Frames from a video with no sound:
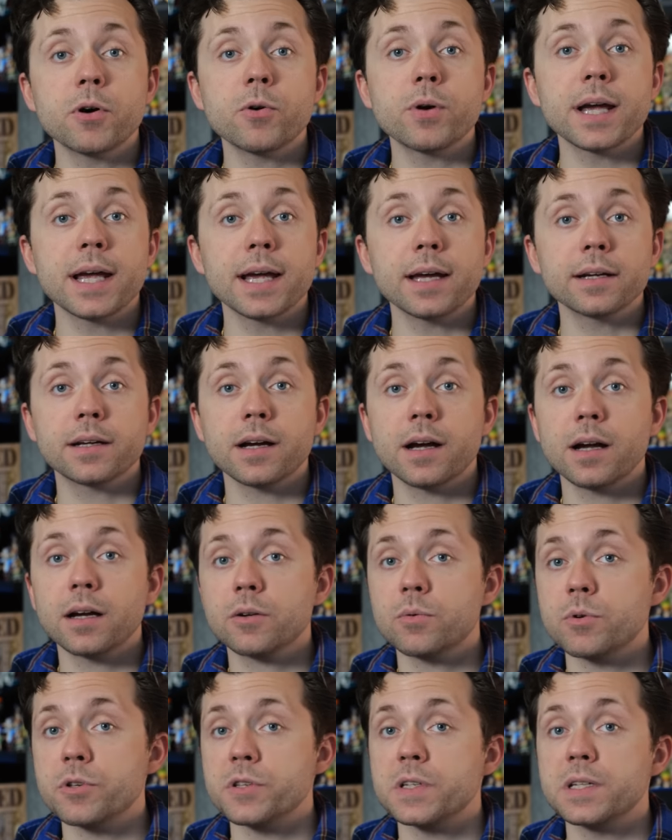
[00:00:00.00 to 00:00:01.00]
BOA
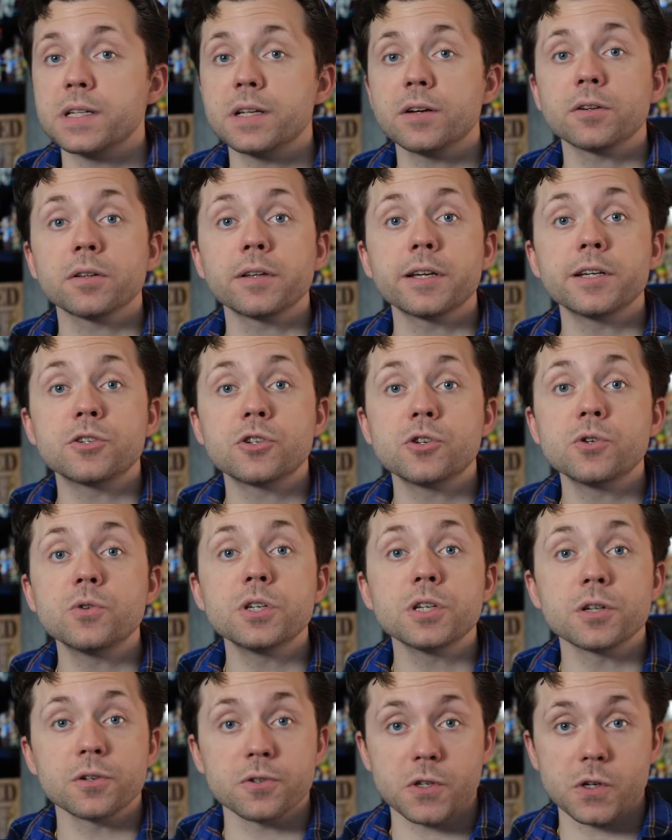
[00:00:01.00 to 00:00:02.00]
Hancock was nearly 2
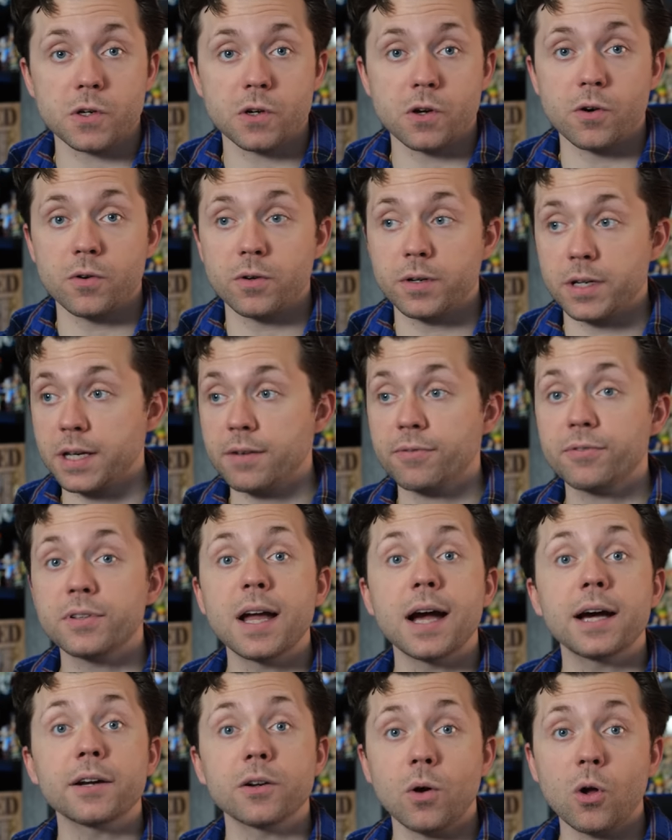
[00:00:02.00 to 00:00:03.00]
years ago, if
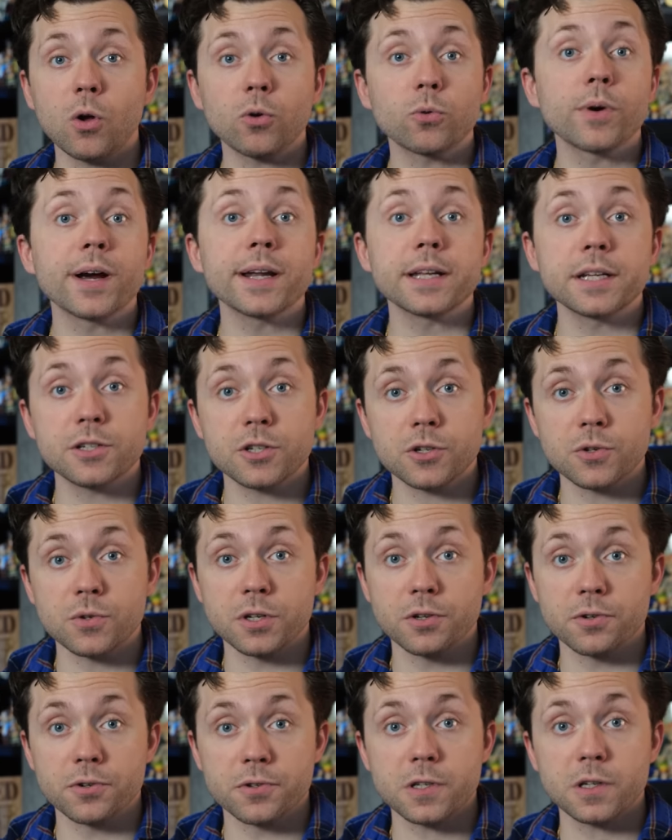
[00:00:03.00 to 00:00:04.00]
not already 2
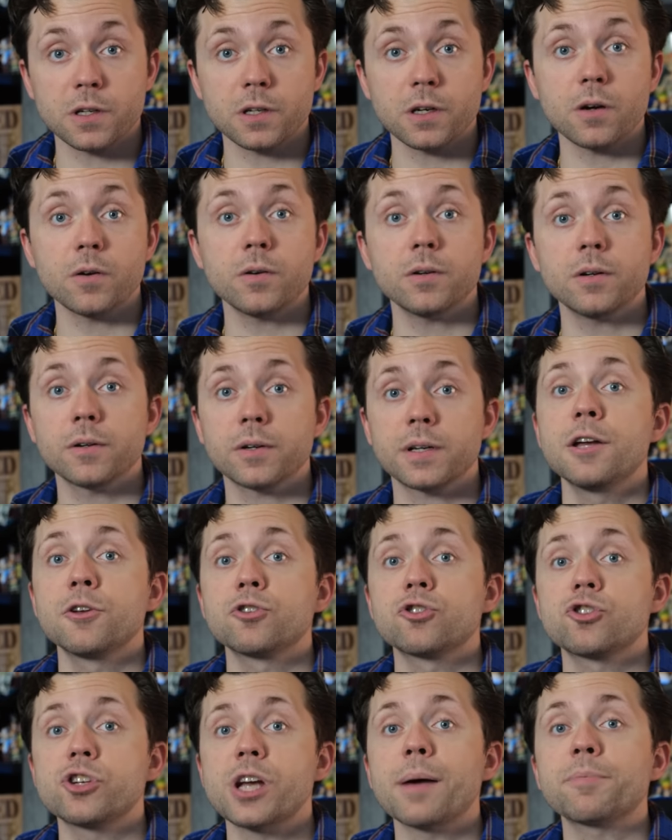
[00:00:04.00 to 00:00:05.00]
years ago.
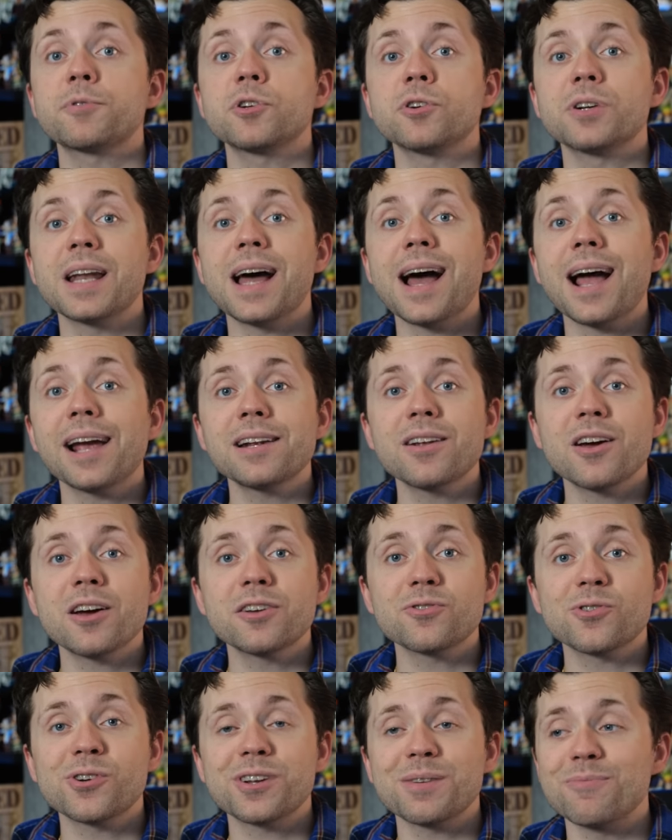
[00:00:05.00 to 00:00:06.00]
Chapter
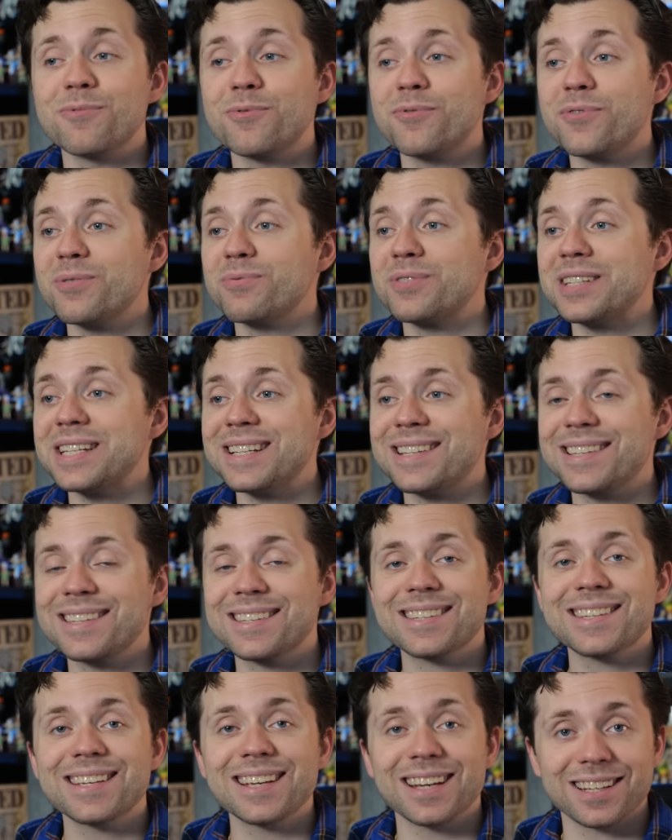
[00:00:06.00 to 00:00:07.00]

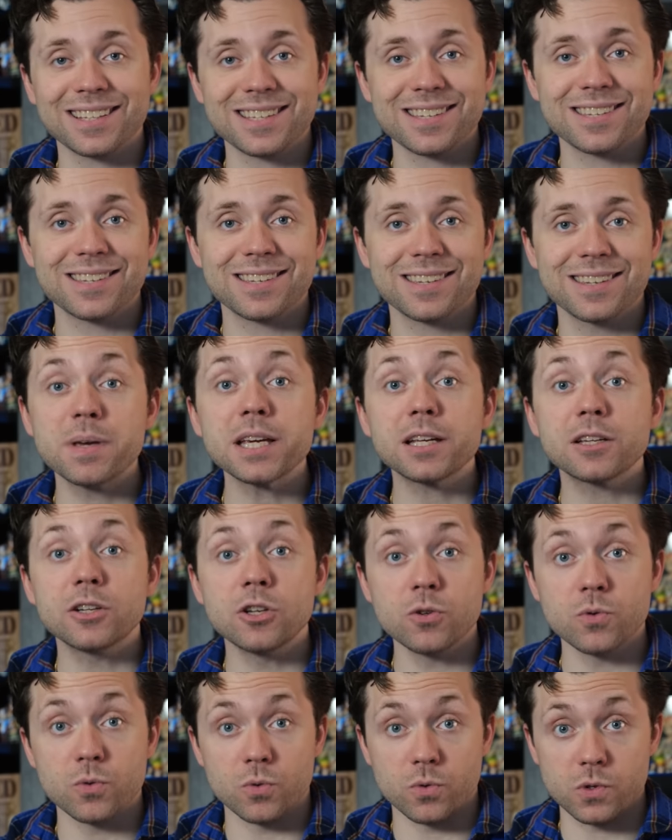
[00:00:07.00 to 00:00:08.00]
956, big
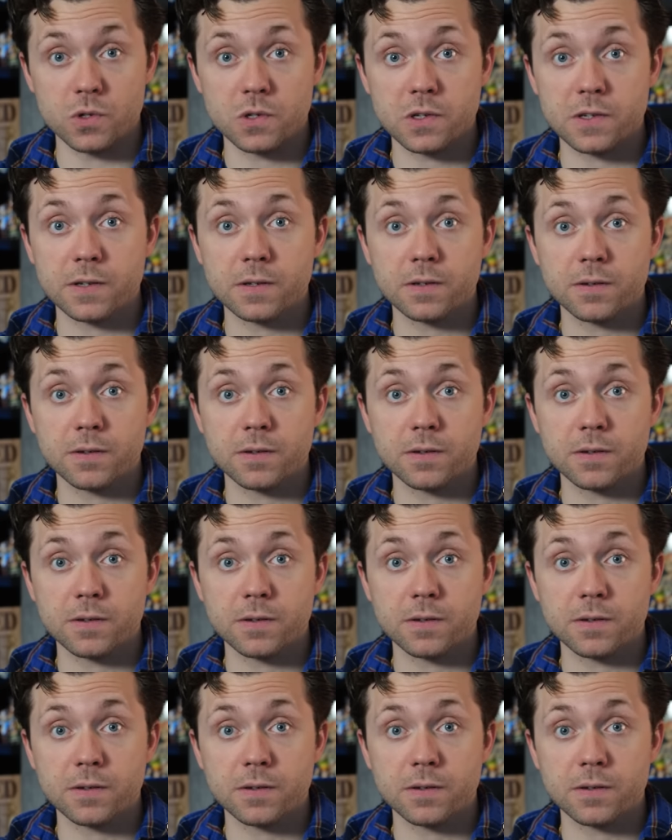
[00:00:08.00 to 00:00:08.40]
news.